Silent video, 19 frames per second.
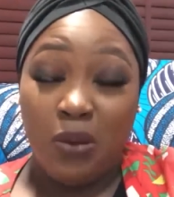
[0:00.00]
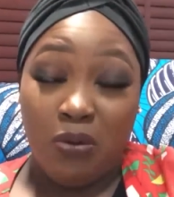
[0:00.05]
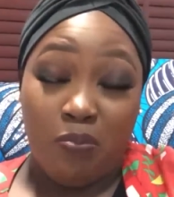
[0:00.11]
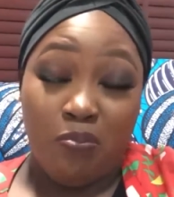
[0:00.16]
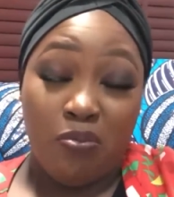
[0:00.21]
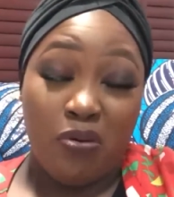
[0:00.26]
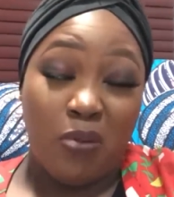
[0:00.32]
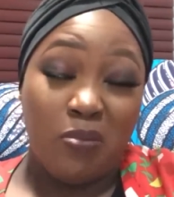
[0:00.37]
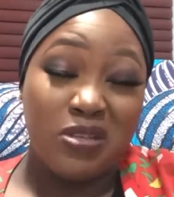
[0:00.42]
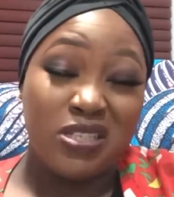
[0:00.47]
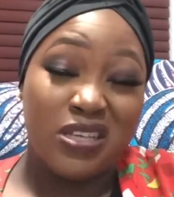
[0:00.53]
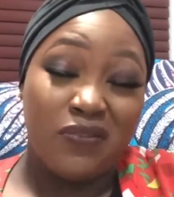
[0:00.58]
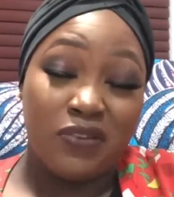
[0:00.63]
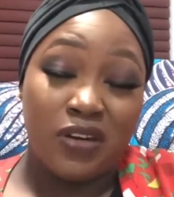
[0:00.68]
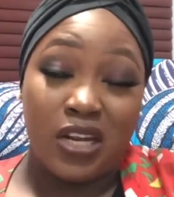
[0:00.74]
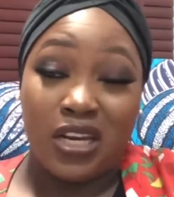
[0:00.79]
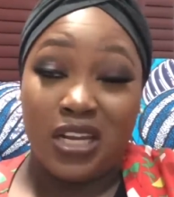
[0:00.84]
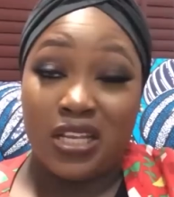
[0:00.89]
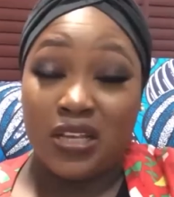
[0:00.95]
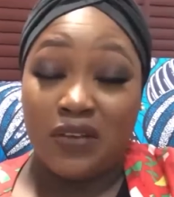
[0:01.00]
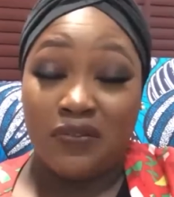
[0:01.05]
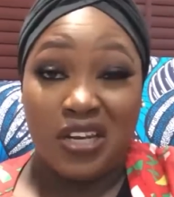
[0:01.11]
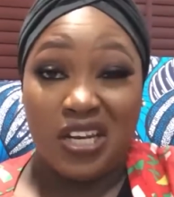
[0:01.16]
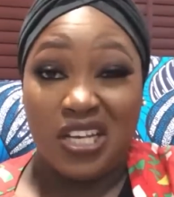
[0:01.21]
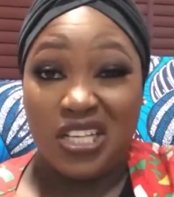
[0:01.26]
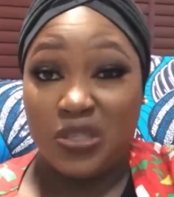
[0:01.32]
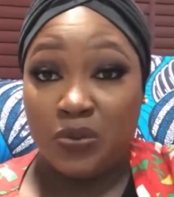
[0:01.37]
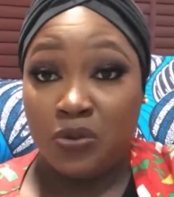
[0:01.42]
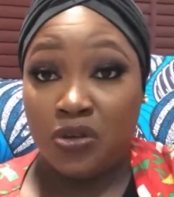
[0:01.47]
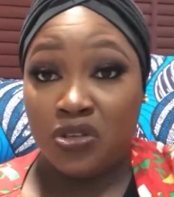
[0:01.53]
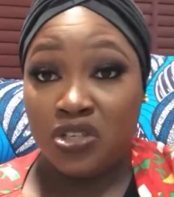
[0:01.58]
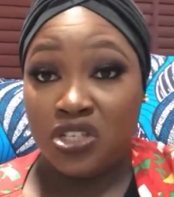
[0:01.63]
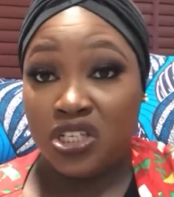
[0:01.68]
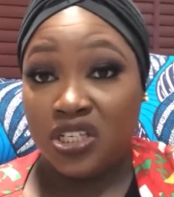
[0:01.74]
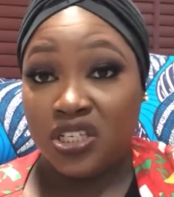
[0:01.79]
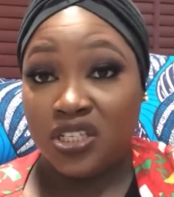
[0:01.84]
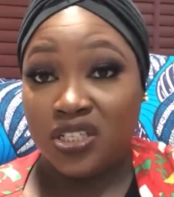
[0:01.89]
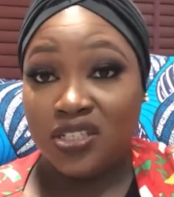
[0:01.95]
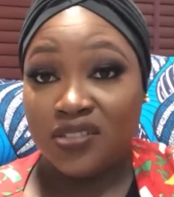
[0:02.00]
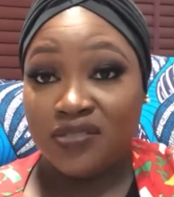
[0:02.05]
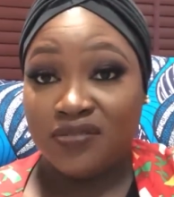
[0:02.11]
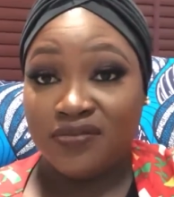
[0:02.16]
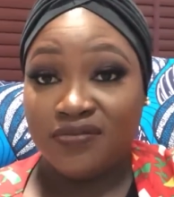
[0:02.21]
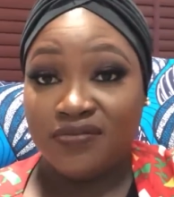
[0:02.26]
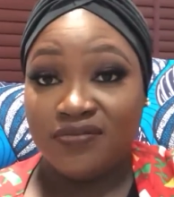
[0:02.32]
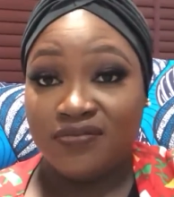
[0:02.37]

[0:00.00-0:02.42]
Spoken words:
If we promise 7 and it will not change.